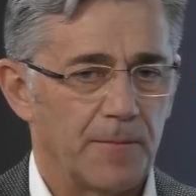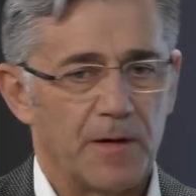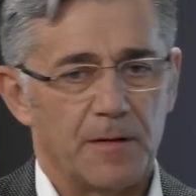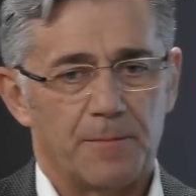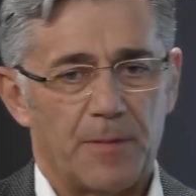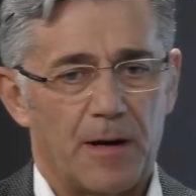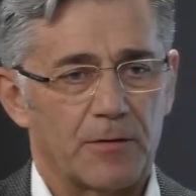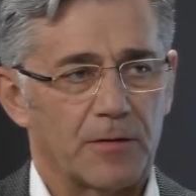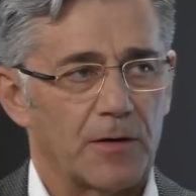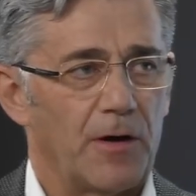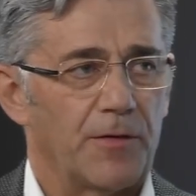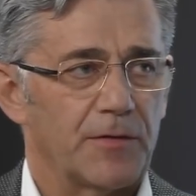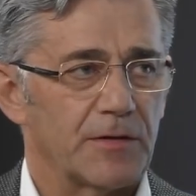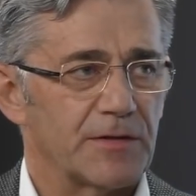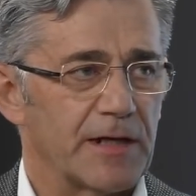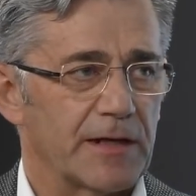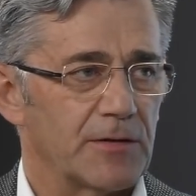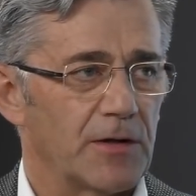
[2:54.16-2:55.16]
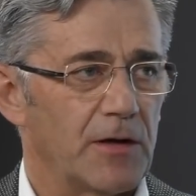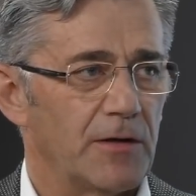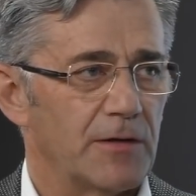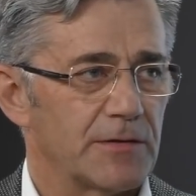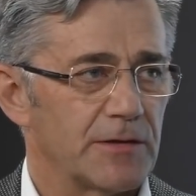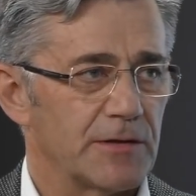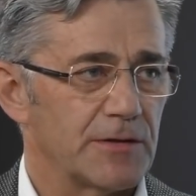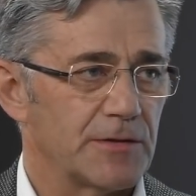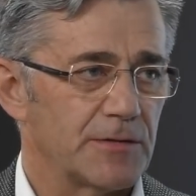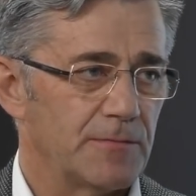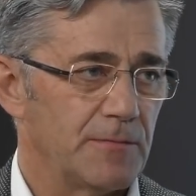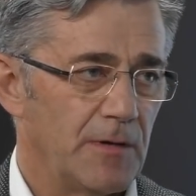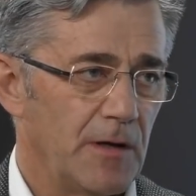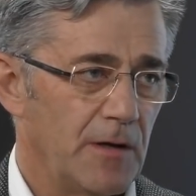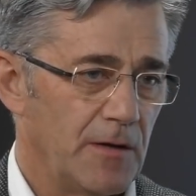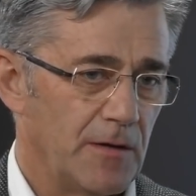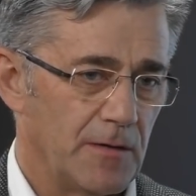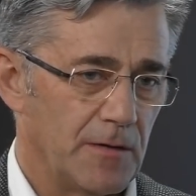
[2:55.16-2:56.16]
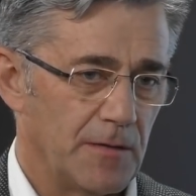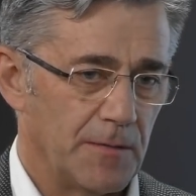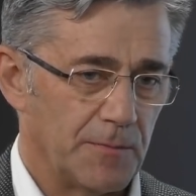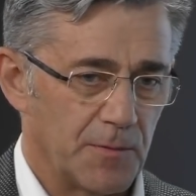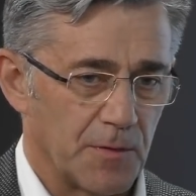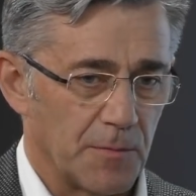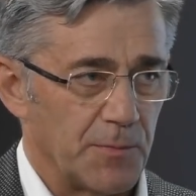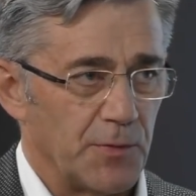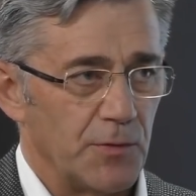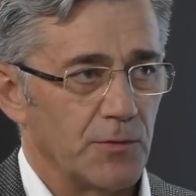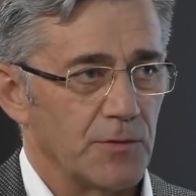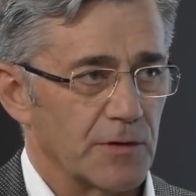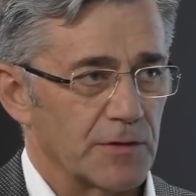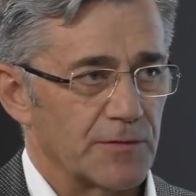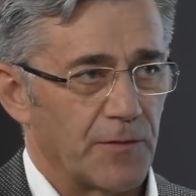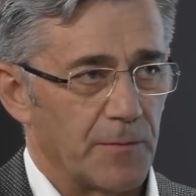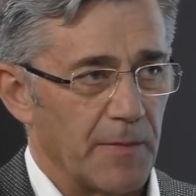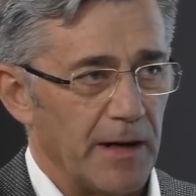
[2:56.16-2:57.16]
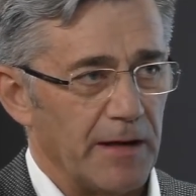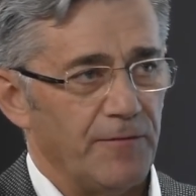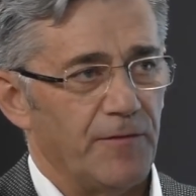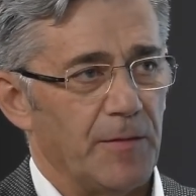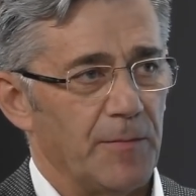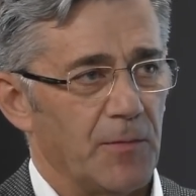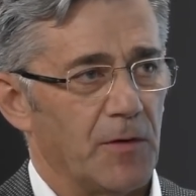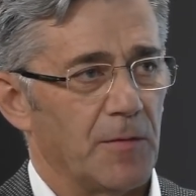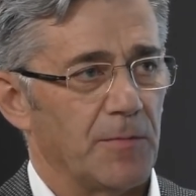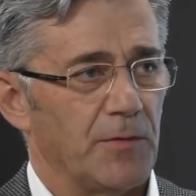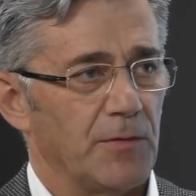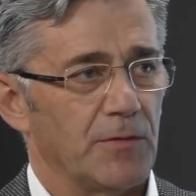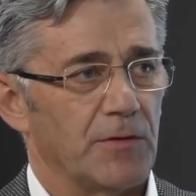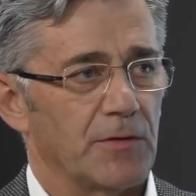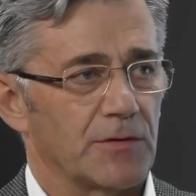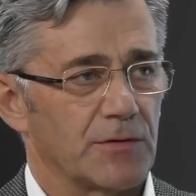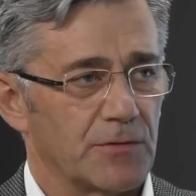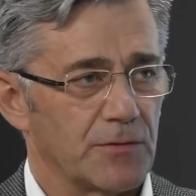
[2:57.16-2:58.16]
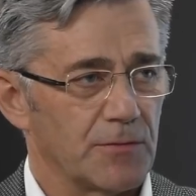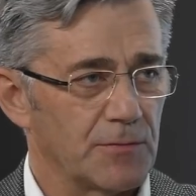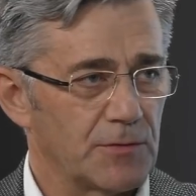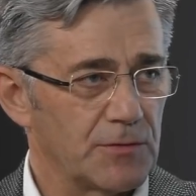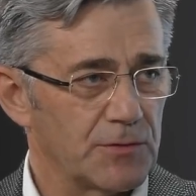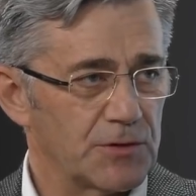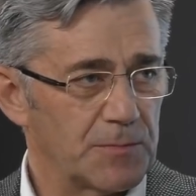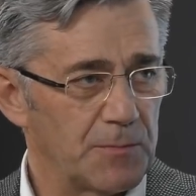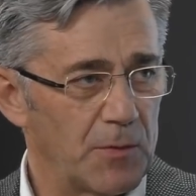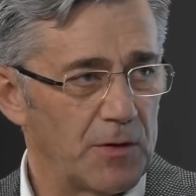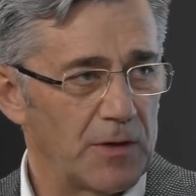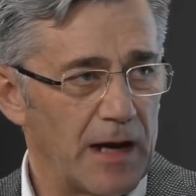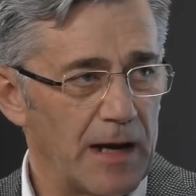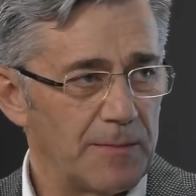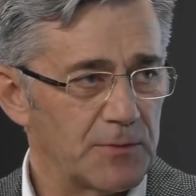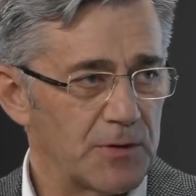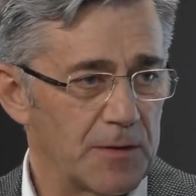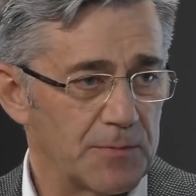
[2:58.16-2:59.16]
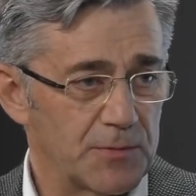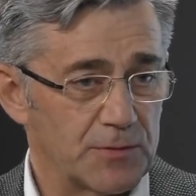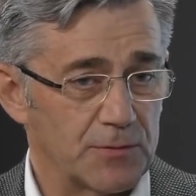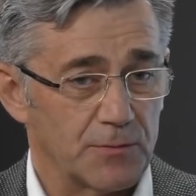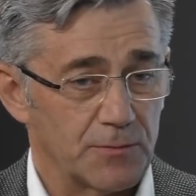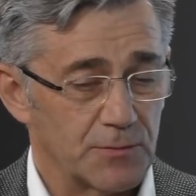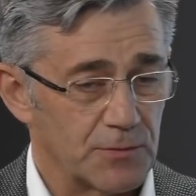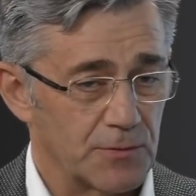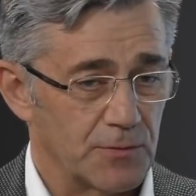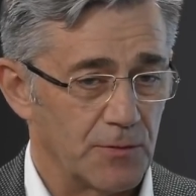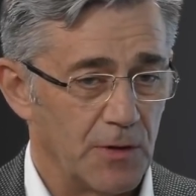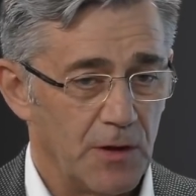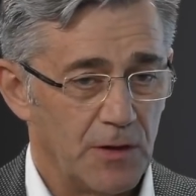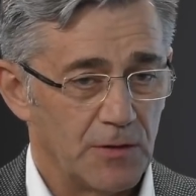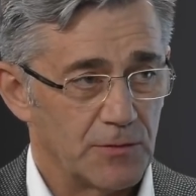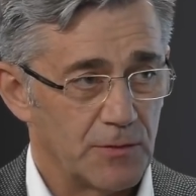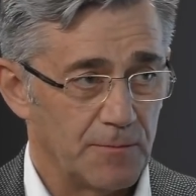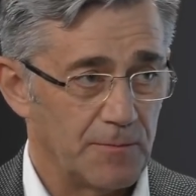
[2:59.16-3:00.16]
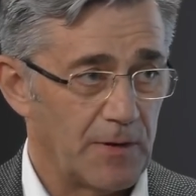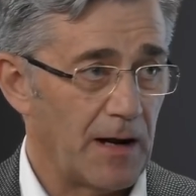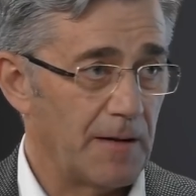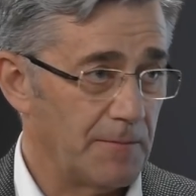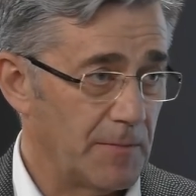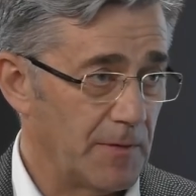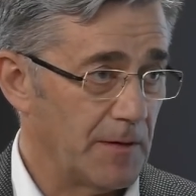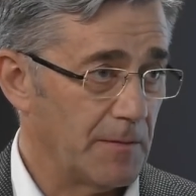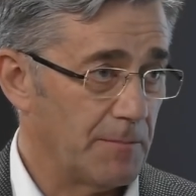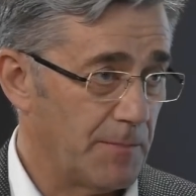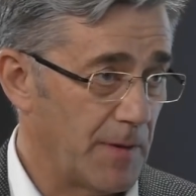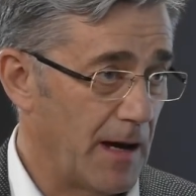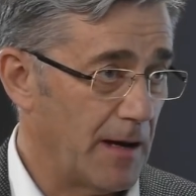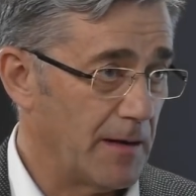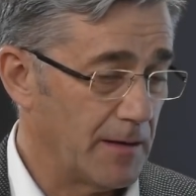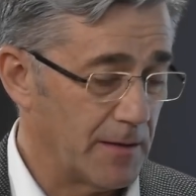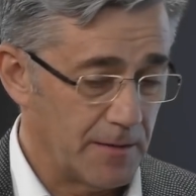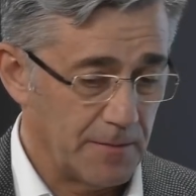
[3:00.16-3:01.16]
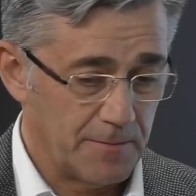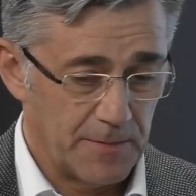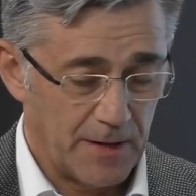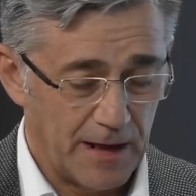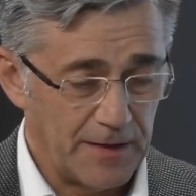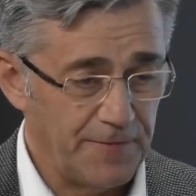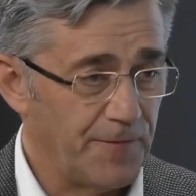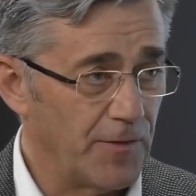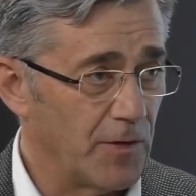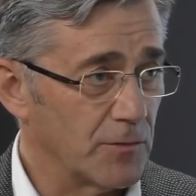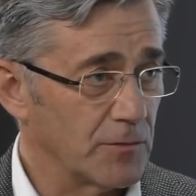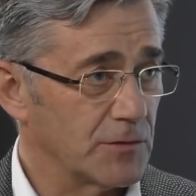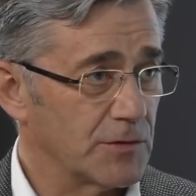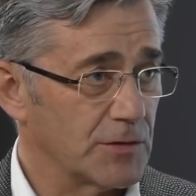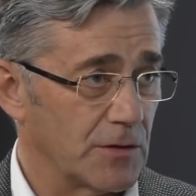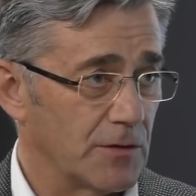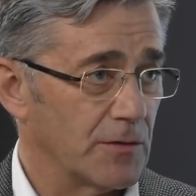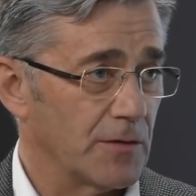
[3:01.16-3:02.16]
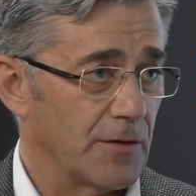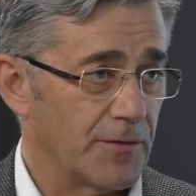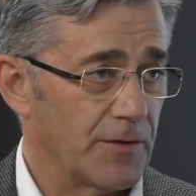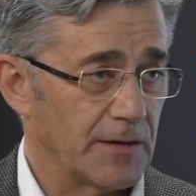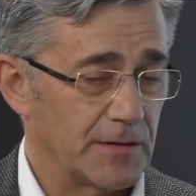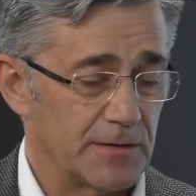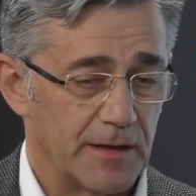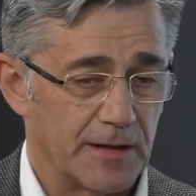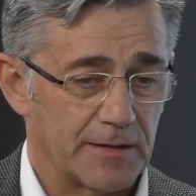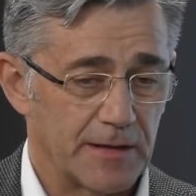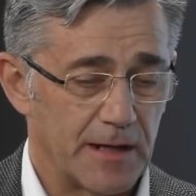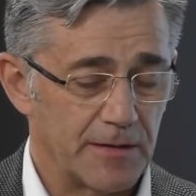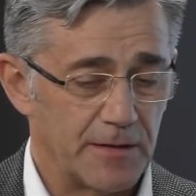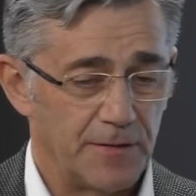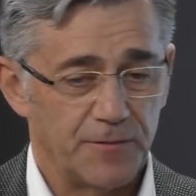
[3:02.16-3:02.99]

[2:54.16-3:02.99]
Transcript: about other technologies, computers from mainframe computers to small laptops to iPhones or things like that.